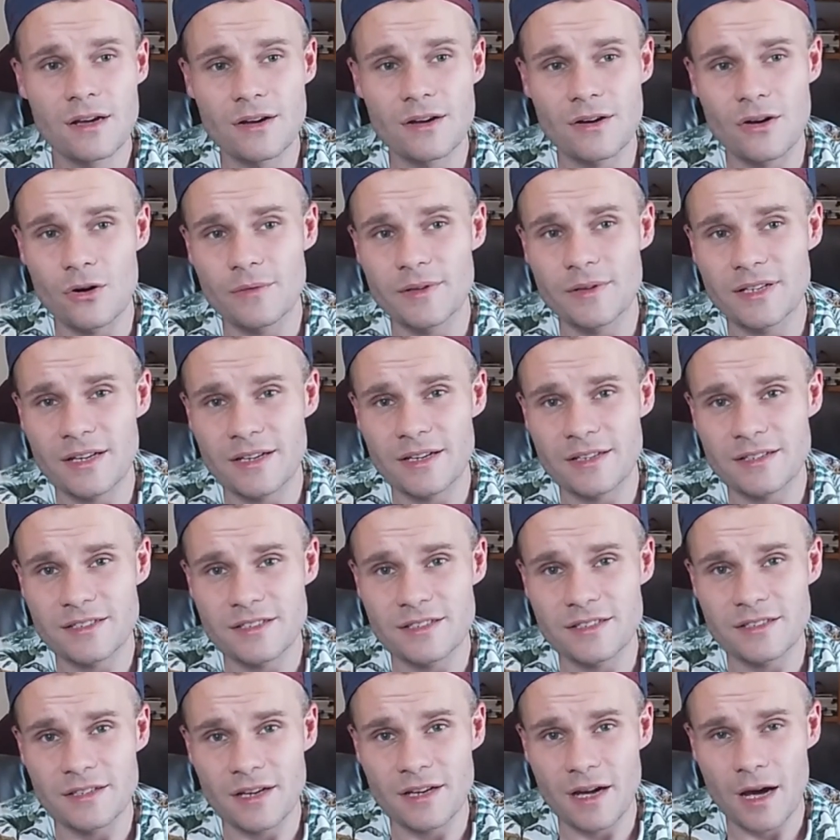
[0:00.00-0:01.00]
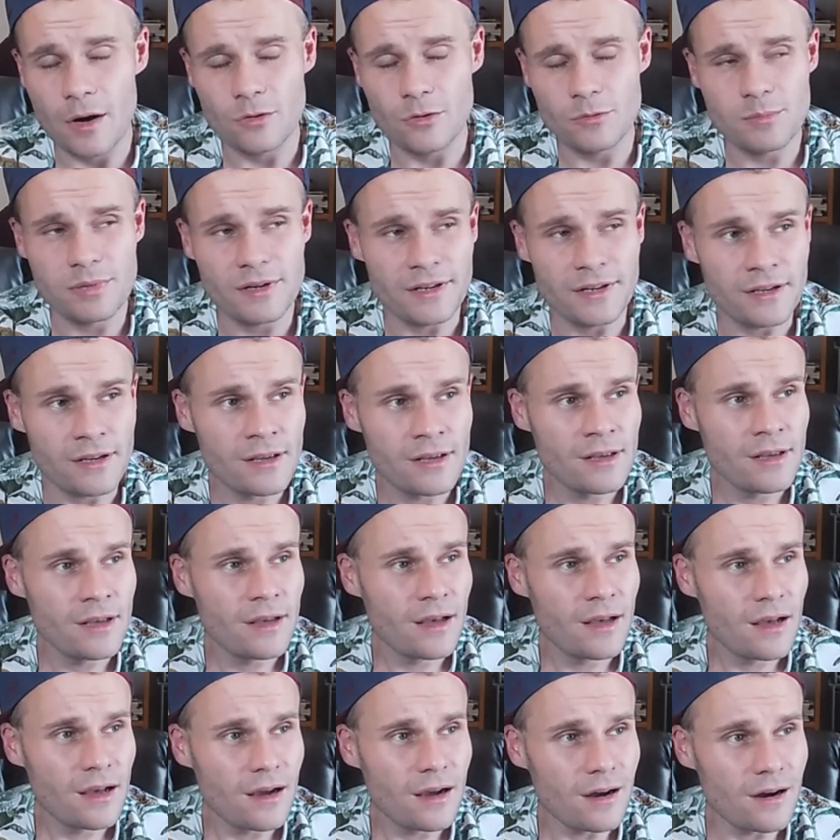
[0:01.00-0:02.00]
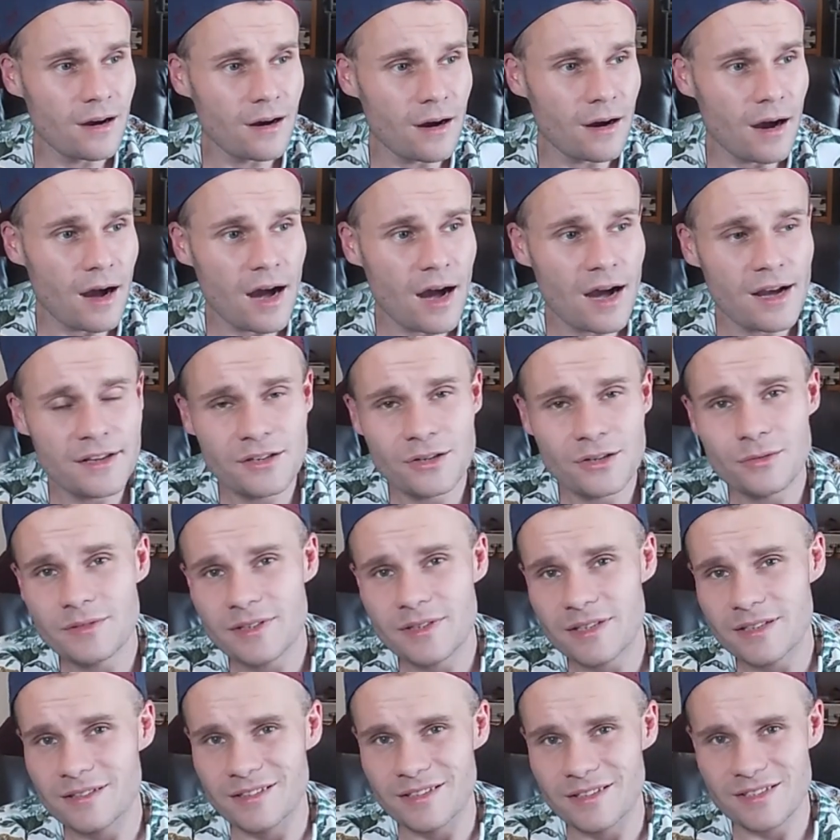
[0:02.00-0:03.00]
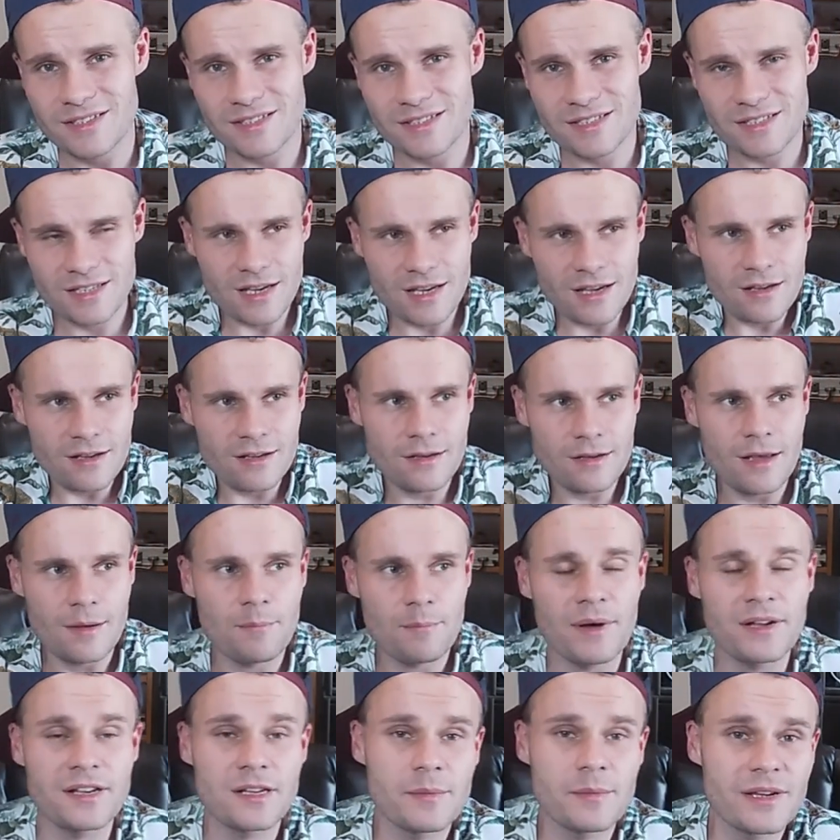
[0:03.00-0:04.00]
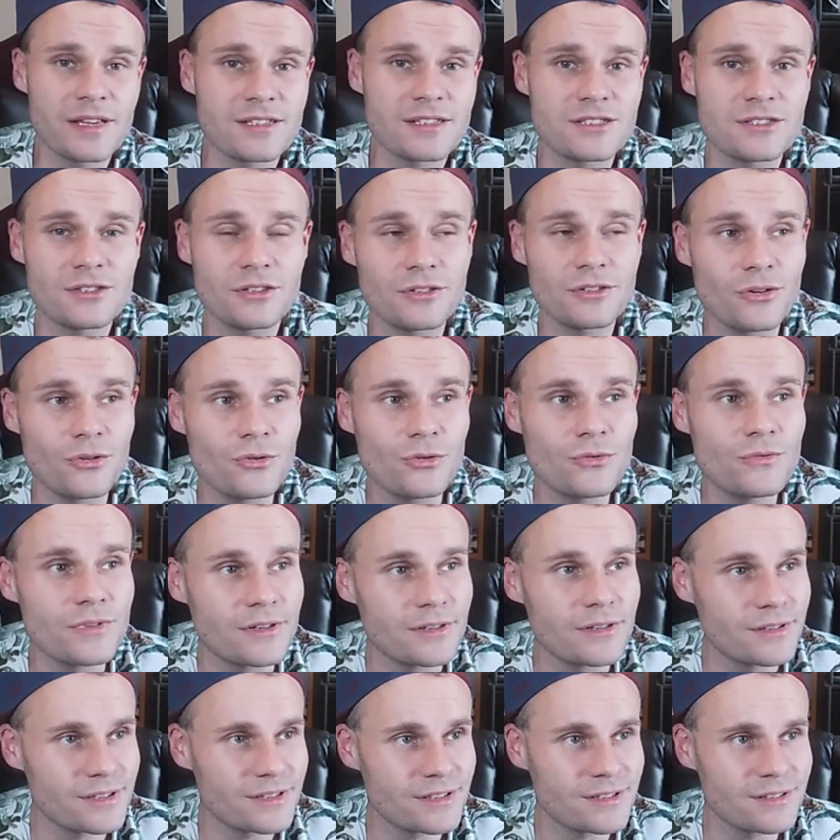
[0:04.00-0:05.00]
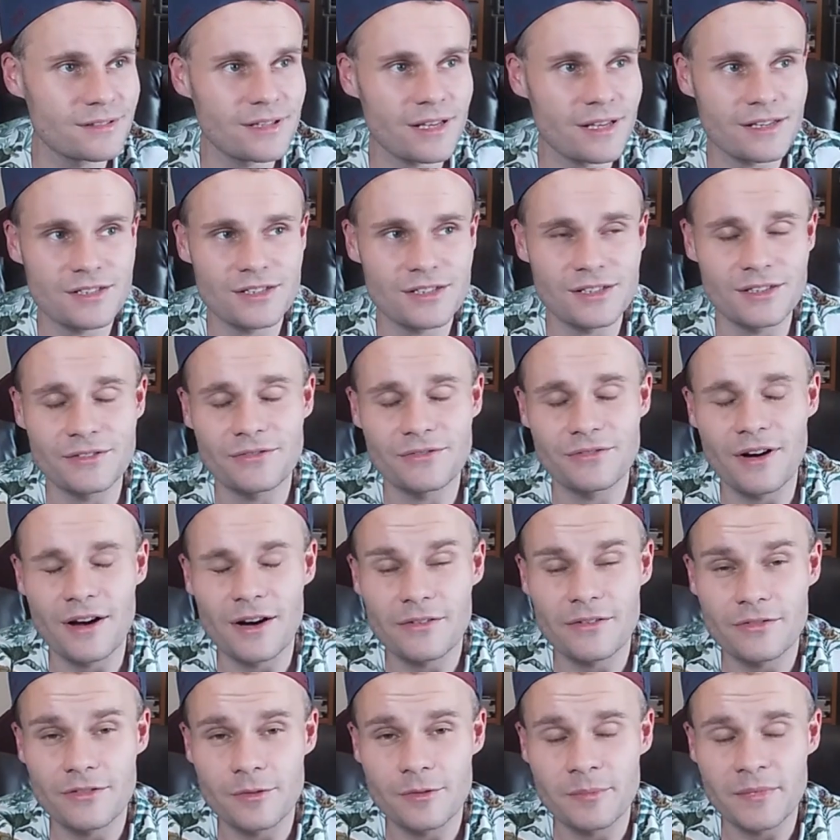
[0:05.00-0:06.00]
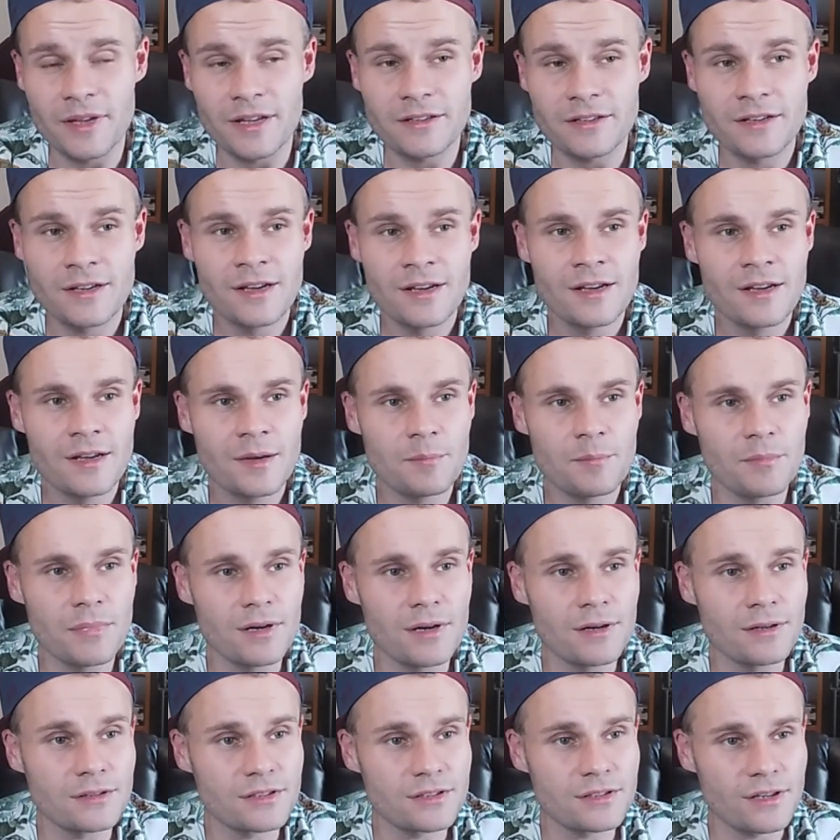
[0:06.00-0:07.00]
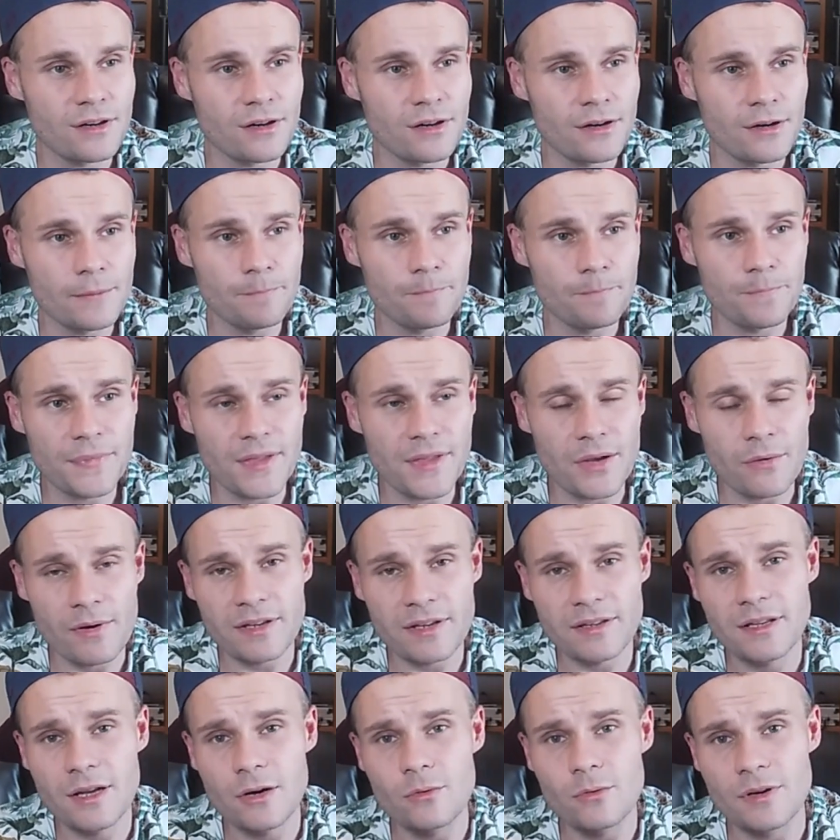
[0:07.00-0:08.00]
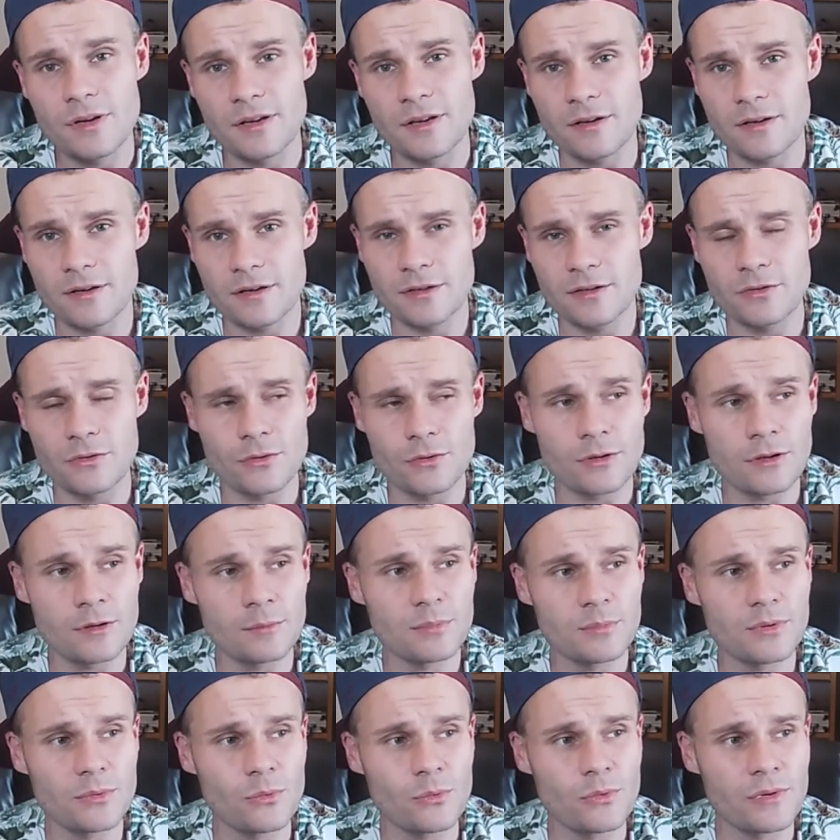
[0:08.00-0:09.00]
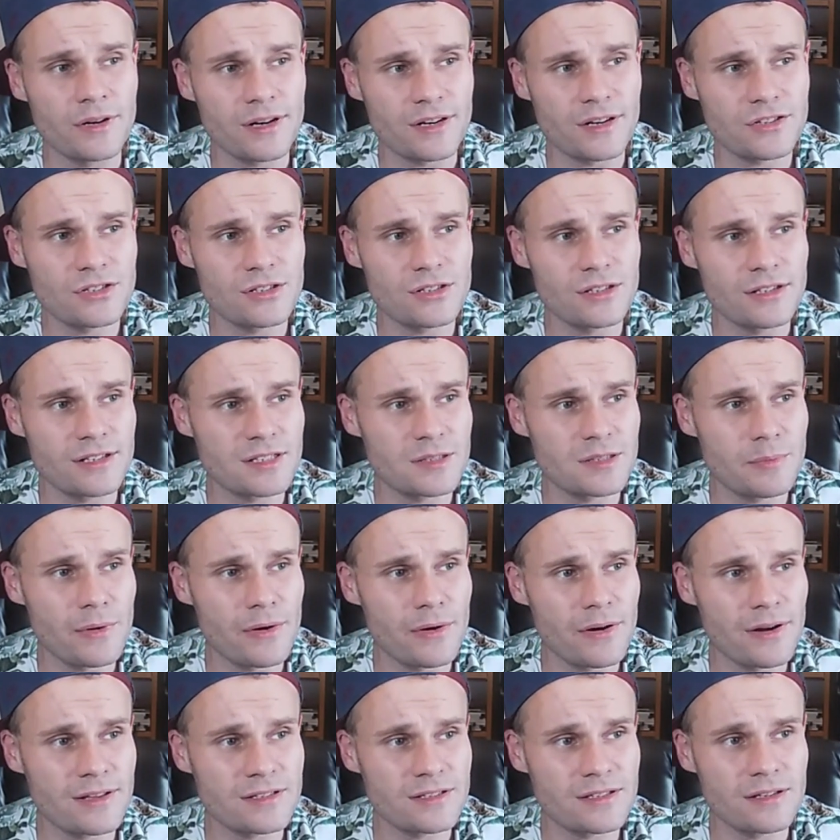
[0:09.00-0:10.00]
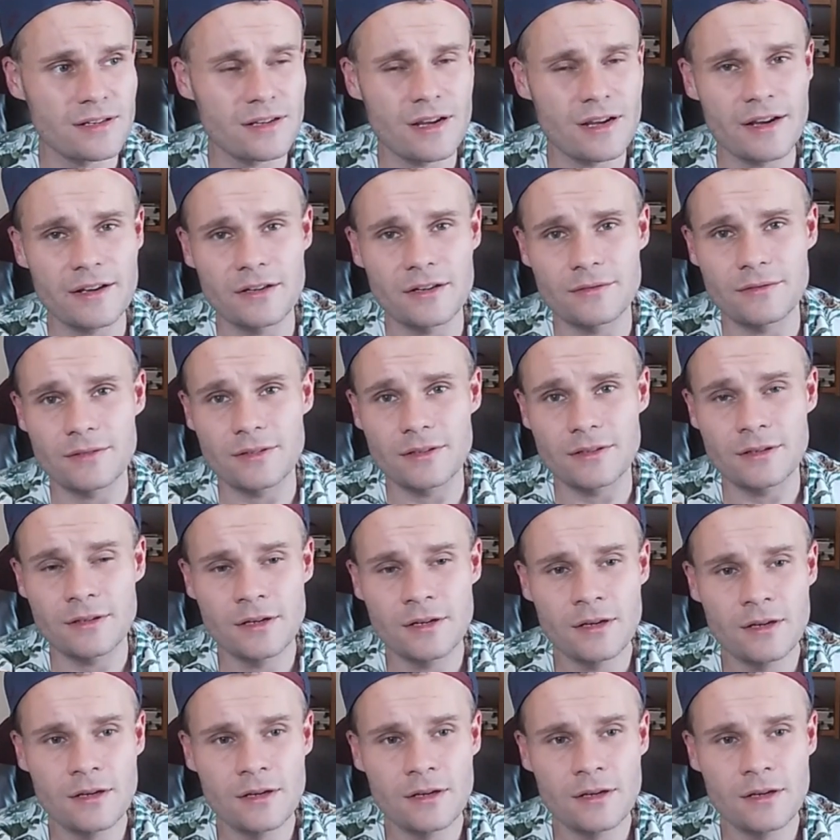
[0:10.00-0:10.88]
COVID-19 outbreak. I know that this pandemic is not over, it's actually far from that, but right now here in Europe we're actually experiencing kind of a,